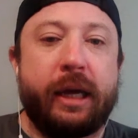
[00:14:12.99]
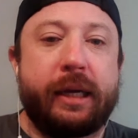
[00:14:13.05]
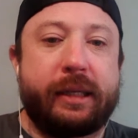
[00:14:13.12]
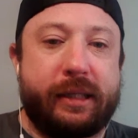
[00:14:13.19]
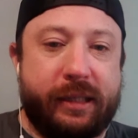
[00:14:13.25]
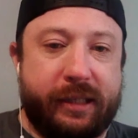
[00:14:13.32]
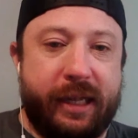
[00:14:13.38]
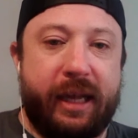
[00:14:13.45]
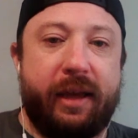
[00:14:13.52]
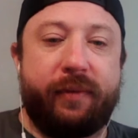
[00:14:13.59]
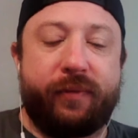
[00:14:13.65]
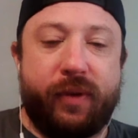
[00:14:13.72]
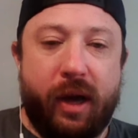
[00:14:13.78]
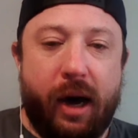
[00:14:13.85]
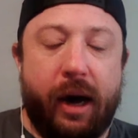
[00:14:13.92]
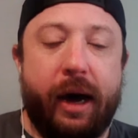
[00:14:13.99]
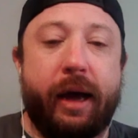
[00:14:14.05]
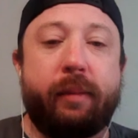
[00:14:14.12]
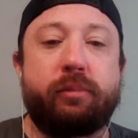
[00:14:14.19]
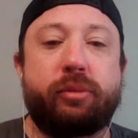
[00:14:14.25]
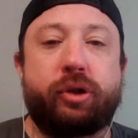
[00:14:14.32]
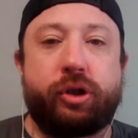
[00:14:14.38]
Steve
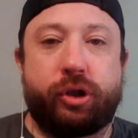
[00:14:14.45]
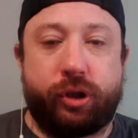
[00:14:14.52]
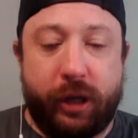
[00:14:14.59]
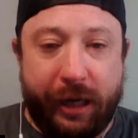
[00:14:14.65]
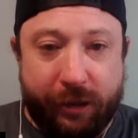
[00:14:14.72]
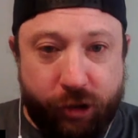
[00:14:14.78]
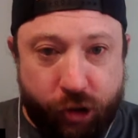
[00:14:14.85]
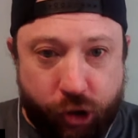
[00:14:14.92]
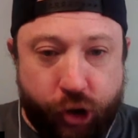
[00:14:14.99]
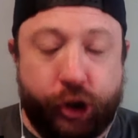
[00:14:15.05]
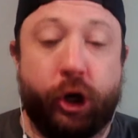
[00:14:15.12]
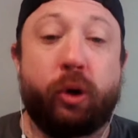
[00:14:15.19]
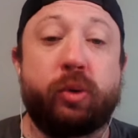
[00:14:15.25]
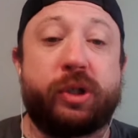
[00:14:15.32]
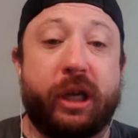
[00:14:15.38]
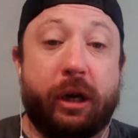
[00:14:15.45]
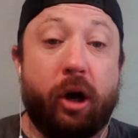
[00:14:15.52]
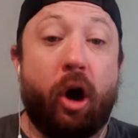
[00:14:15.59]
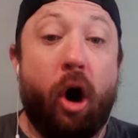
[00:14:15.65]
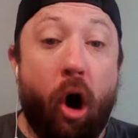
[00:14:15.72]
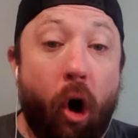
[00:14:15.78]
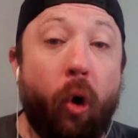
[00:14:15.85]
Keim has chosen
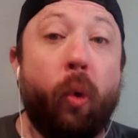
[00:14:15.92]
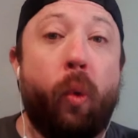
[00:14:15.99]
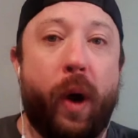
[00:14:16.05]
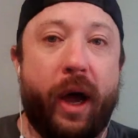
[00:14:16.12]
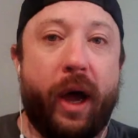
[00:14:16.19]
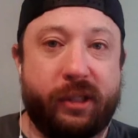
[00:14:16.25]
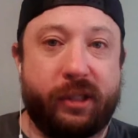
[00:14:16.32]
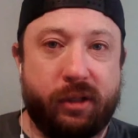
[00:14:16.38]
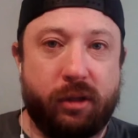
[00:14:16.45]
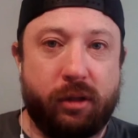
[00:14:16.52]
always